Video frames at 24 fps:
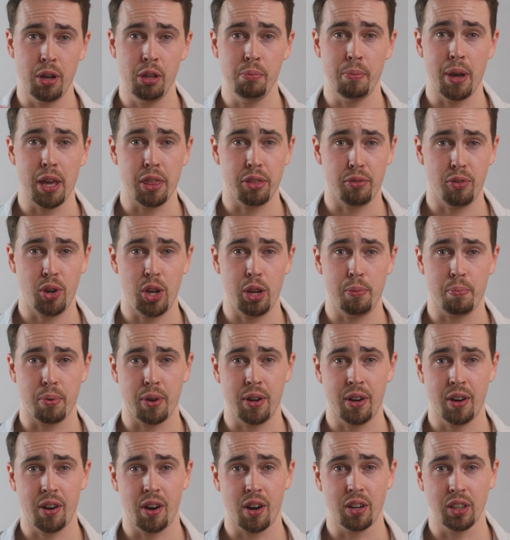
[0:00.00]
my 3D
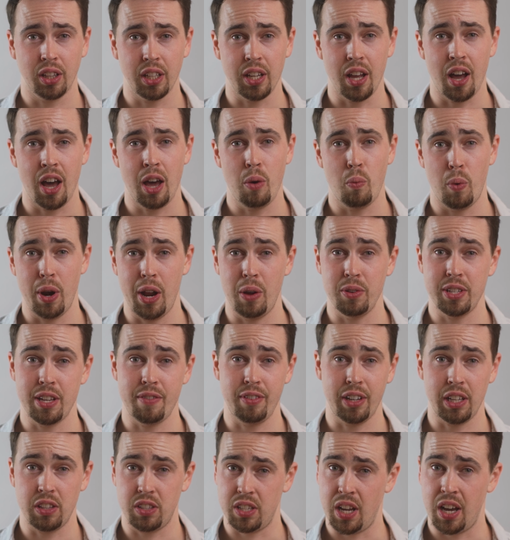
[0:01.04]
printer early on when I was
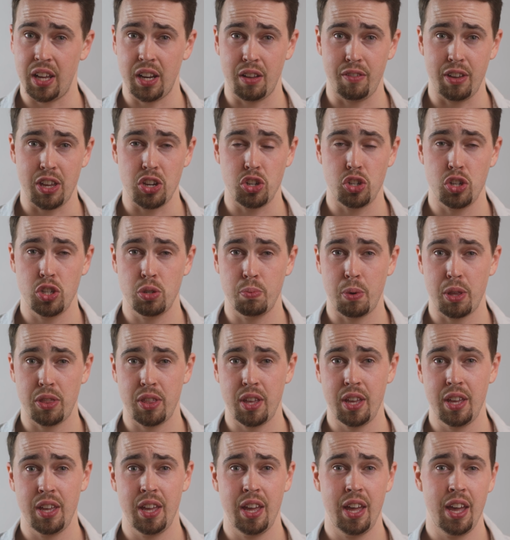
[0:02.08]
having a ton of issues with
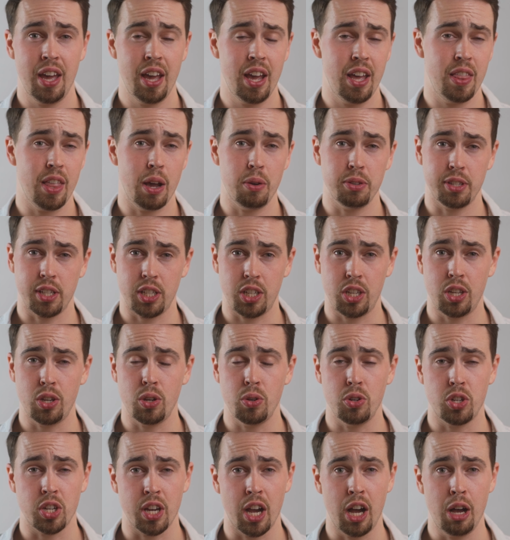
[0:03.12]
it. That was a
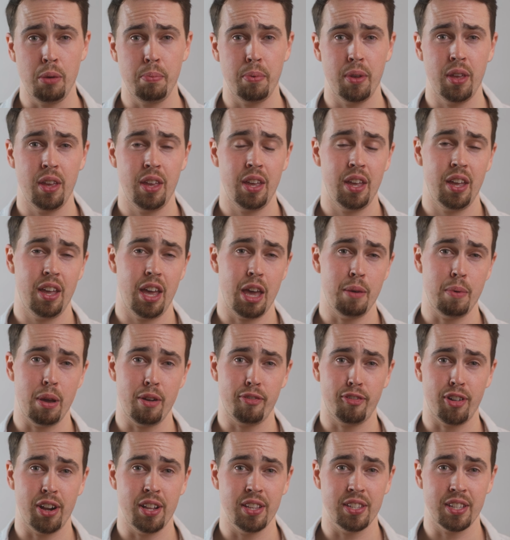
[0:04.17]
huge help. And my
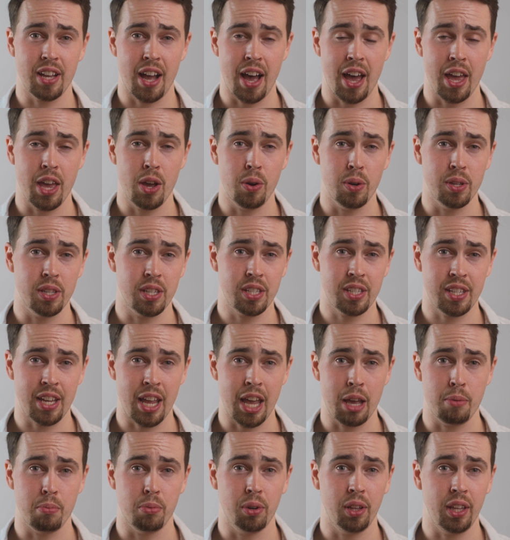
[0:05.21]
friends Ayo and
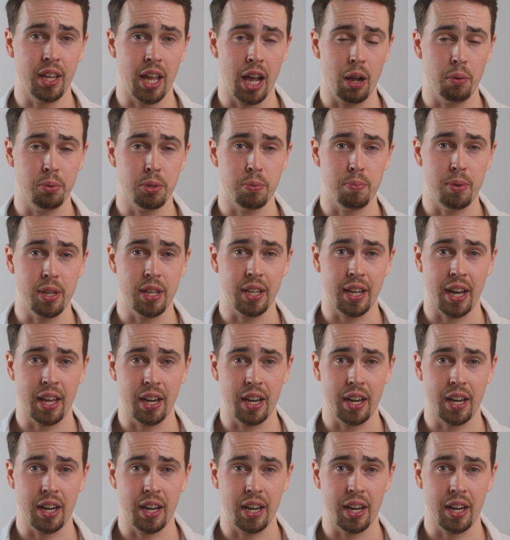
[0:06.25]
Sam really helped me kind